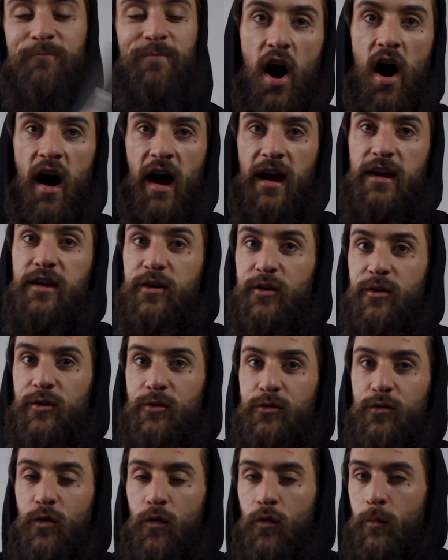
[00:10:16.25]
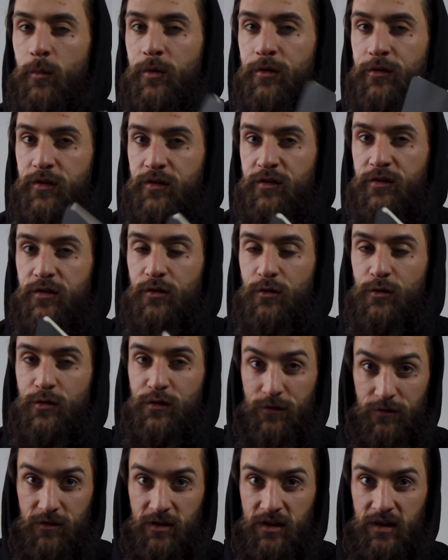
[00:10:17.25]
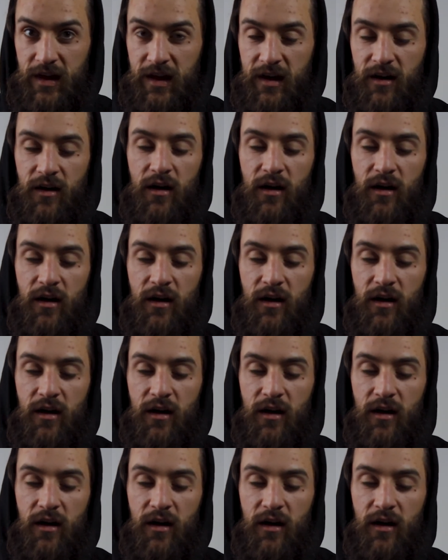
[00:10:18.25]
I use almost exclusively now